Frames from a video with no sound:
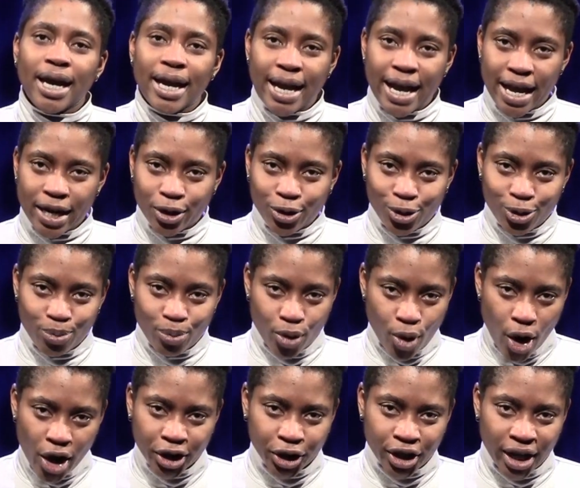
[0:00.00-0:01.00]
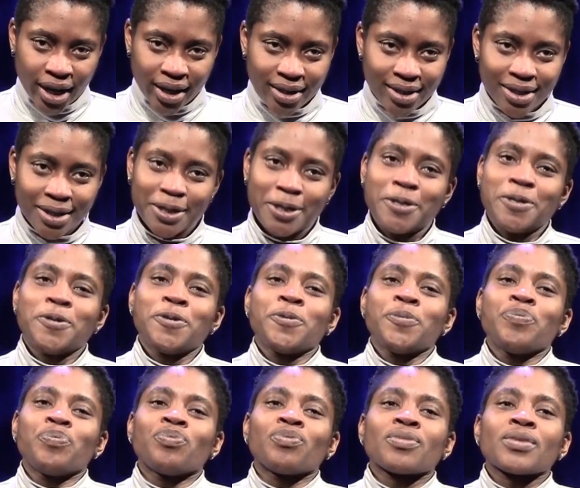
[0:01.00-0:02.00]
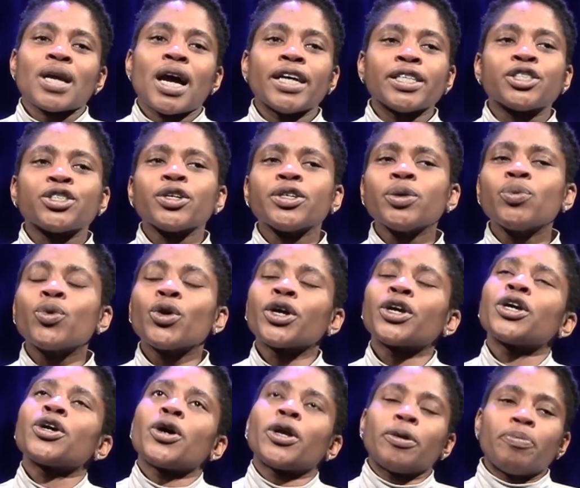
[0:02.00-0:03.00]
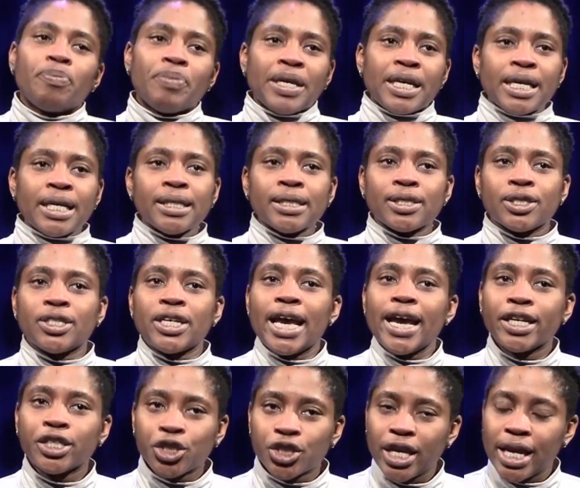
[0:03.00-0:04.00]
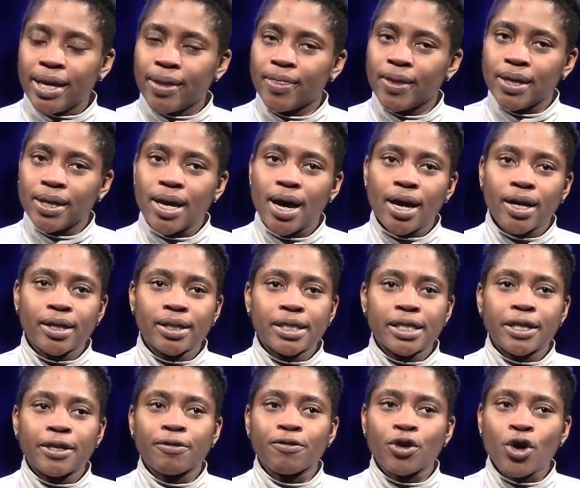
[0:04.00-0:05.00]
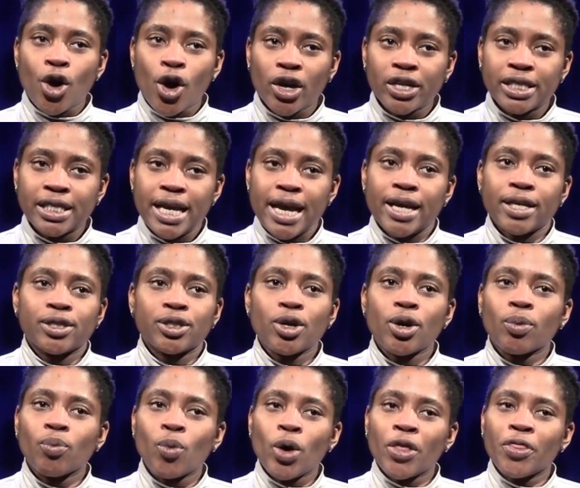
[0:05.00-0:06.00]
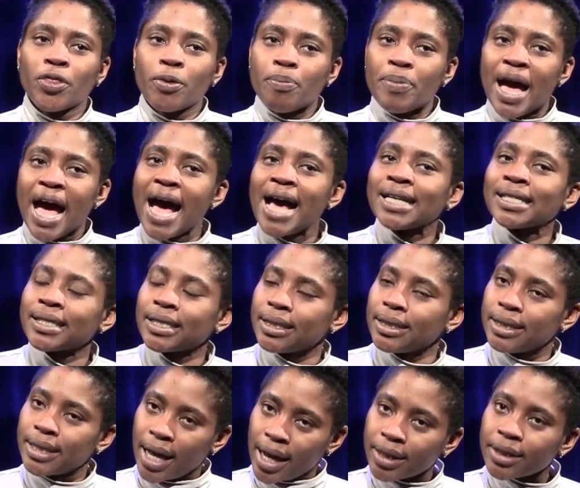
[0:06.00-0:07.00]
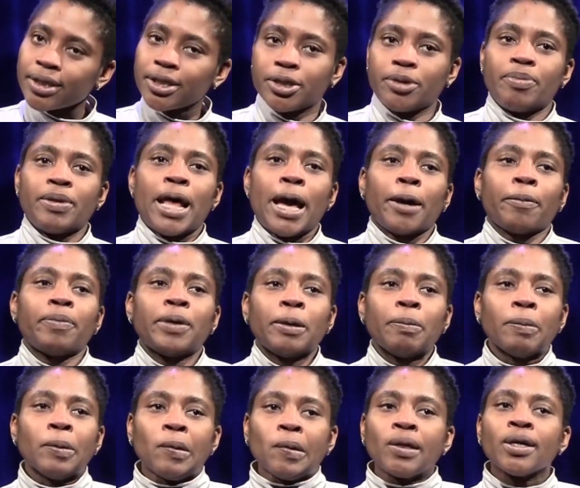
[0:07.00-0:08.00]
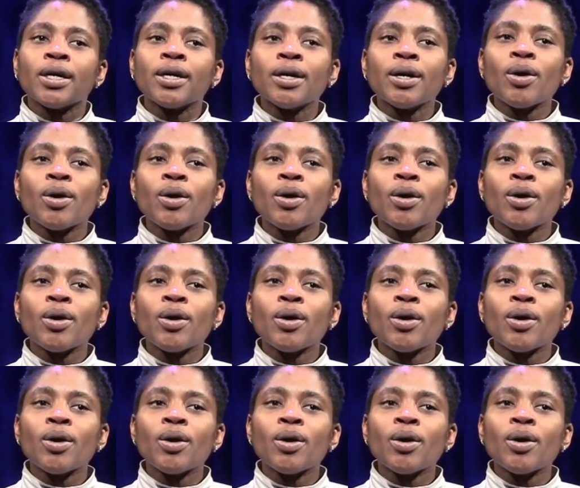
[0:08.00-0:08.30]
I had a new project. I started working on a piece to educate the young, to give context on what the past had done to Black people,